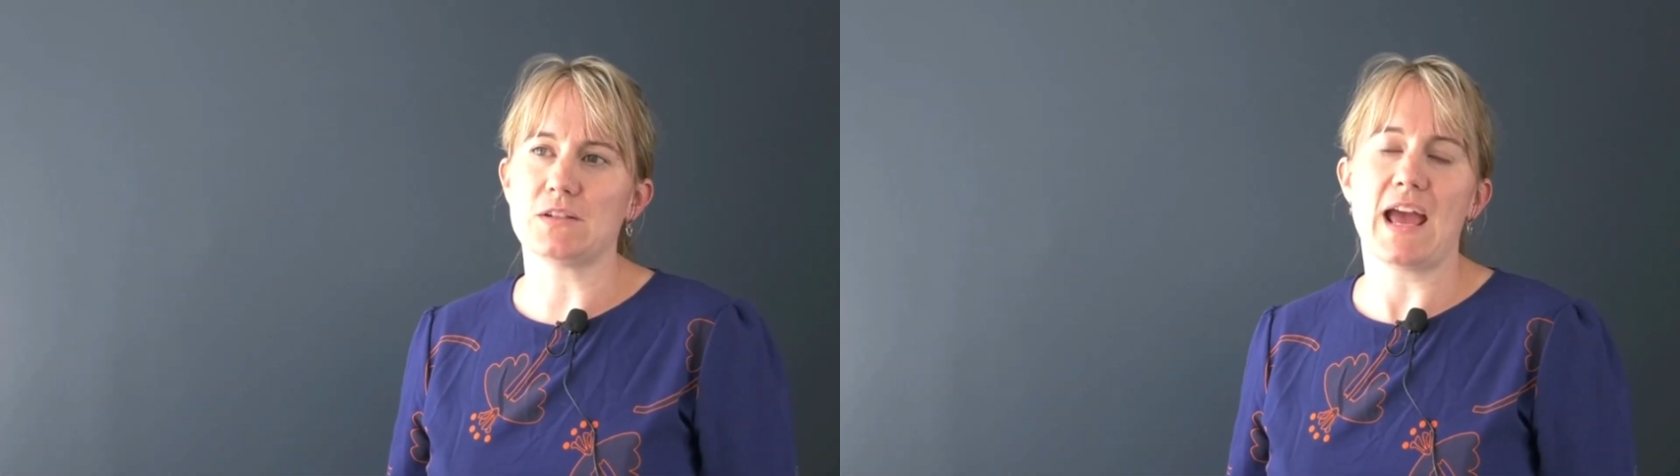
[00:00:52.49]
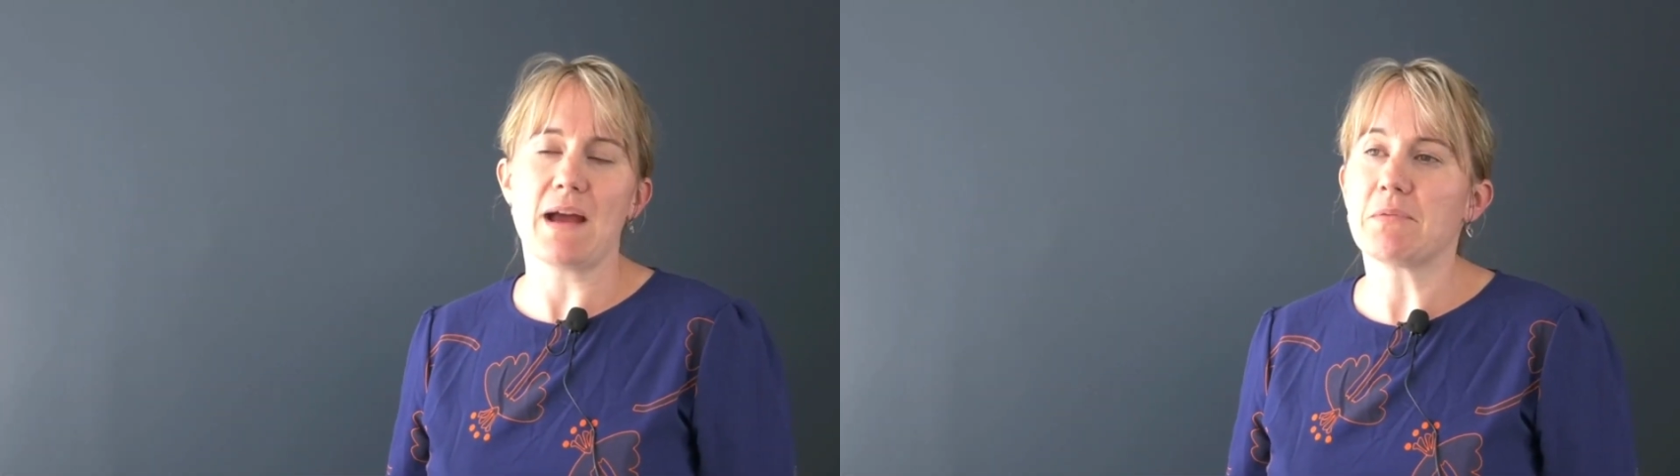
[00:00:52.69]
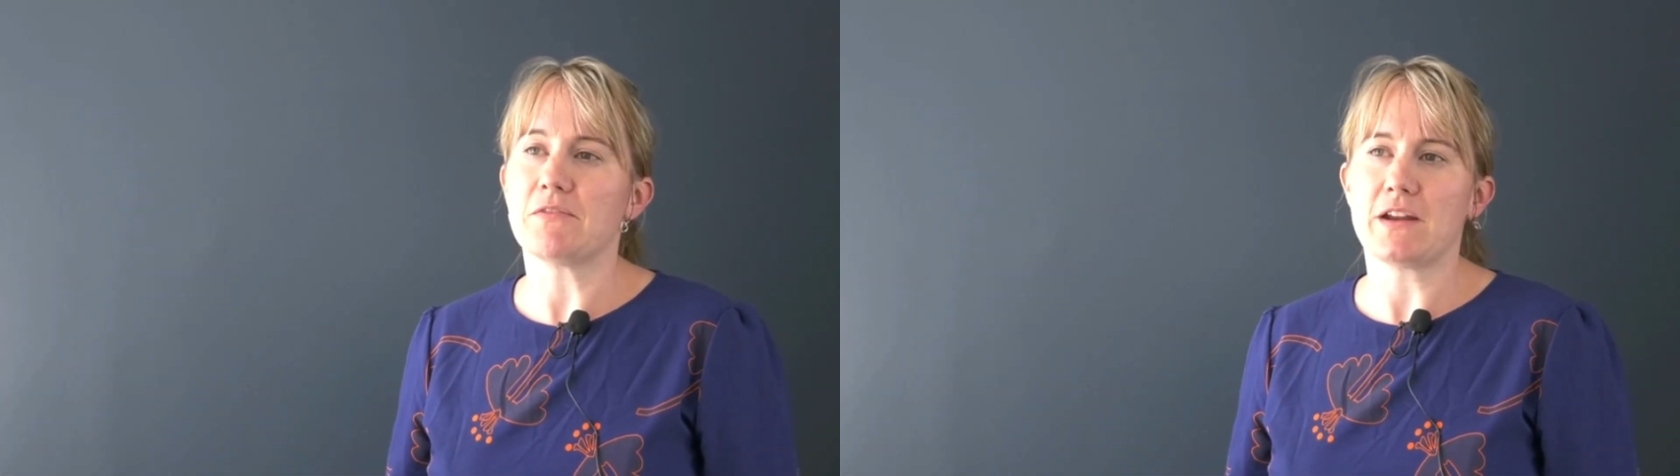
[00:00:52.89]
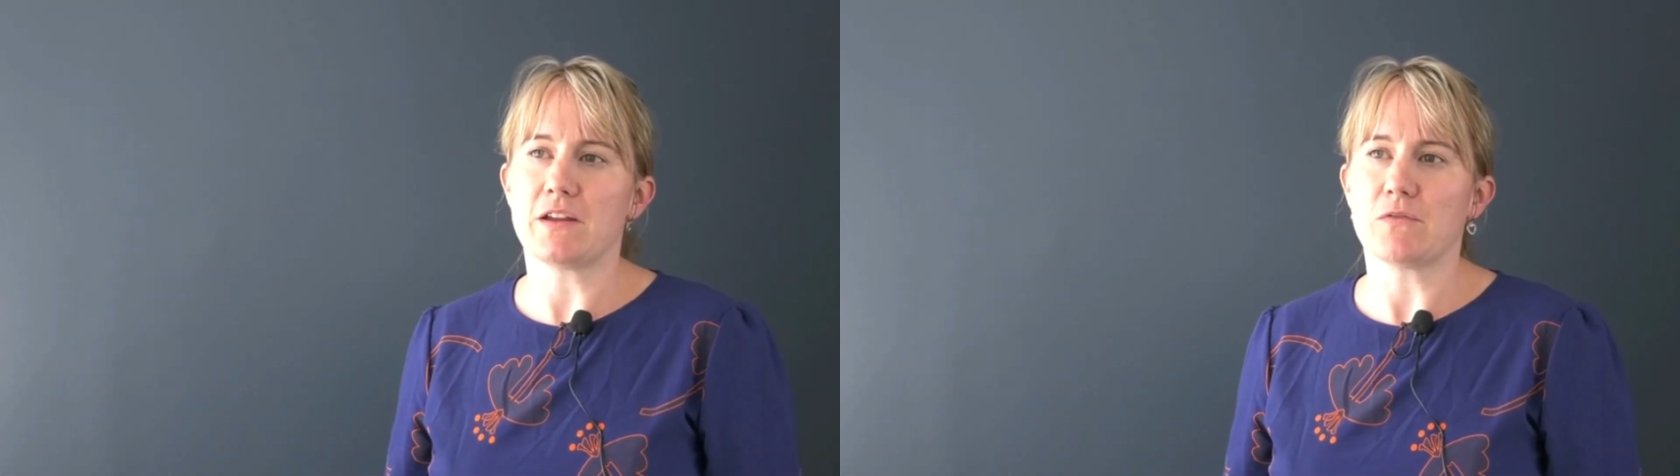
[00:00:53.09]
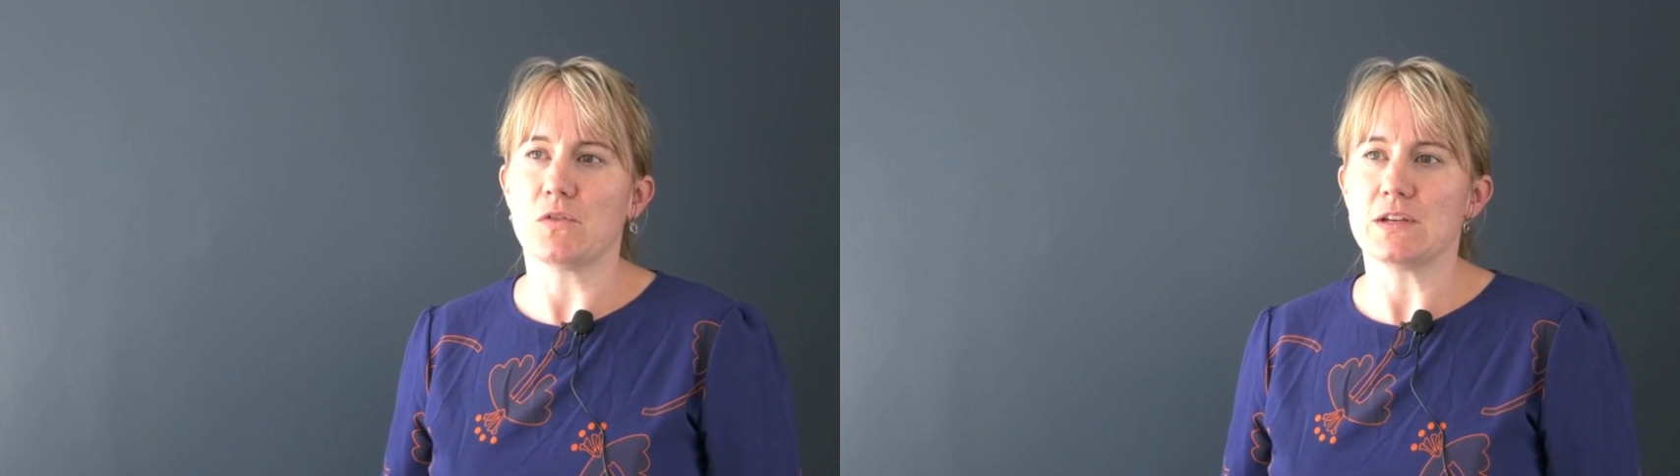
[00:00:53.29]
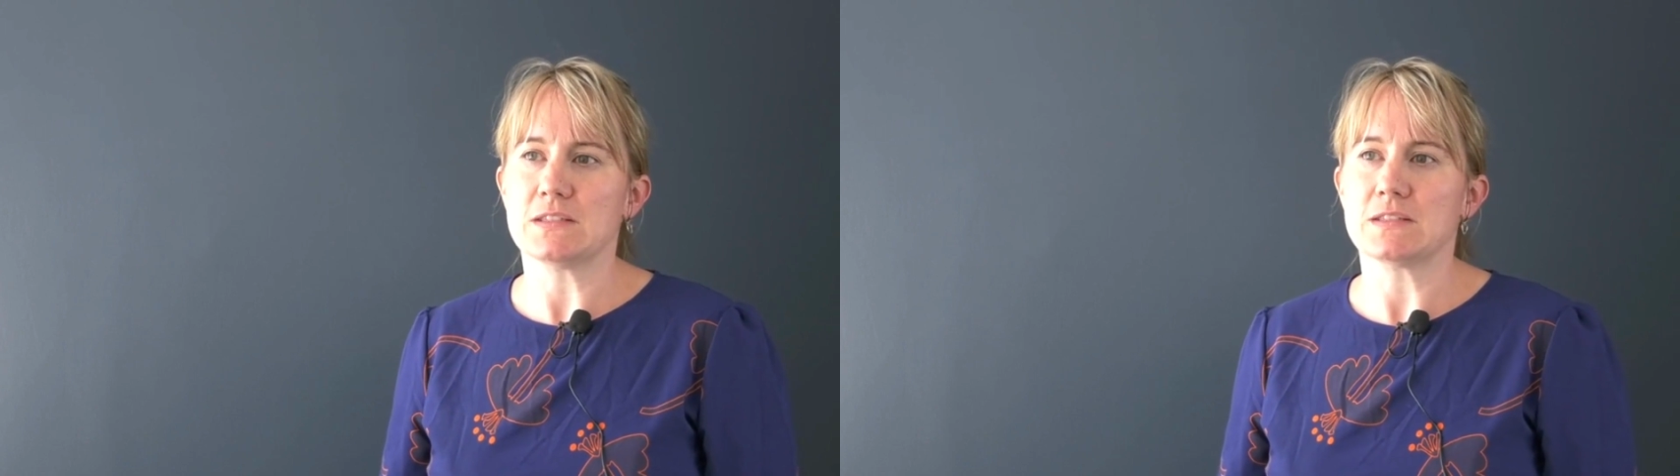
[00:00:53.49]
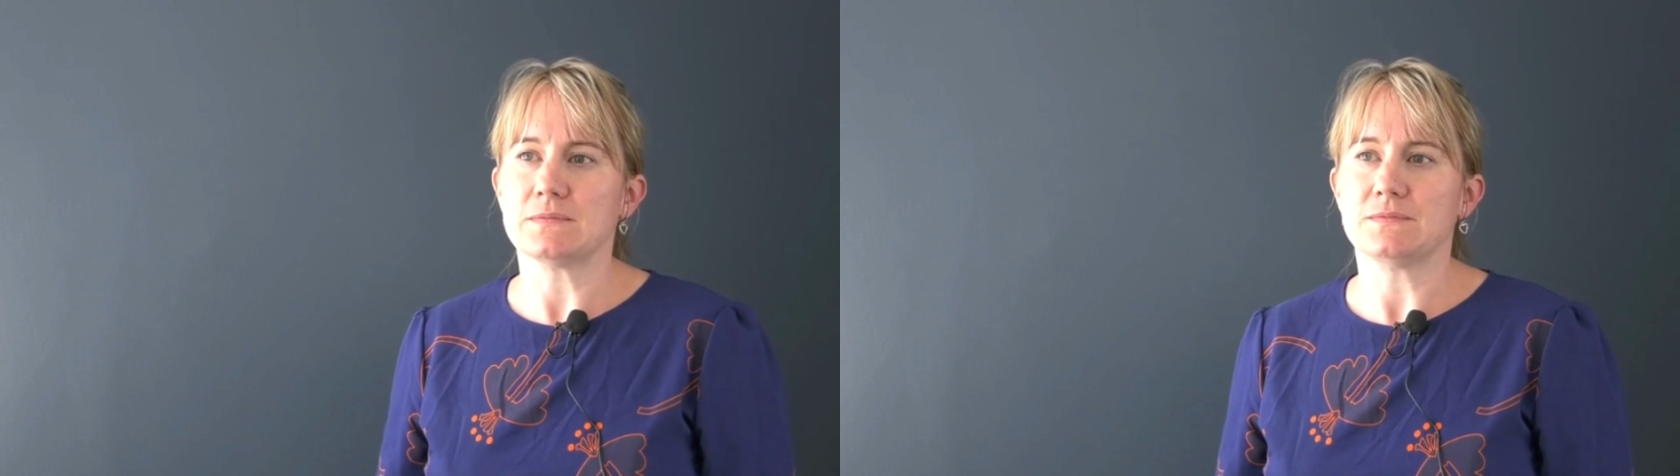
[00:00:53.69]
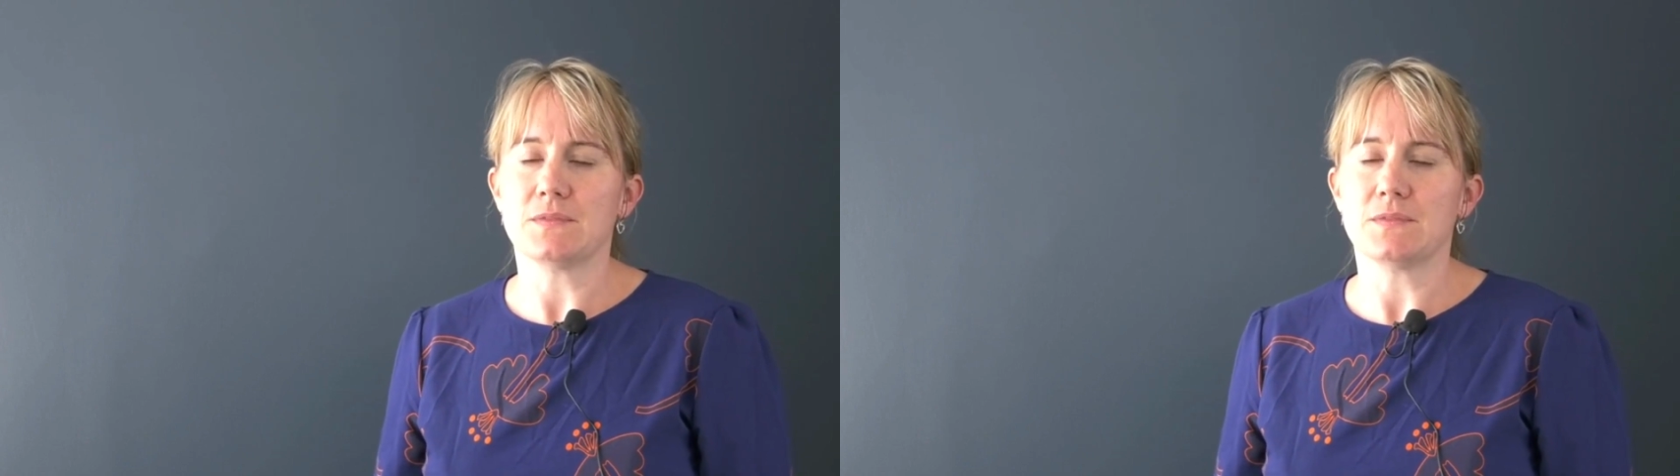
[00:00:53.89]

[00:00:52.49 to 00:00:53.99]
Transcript: to amplify their voice.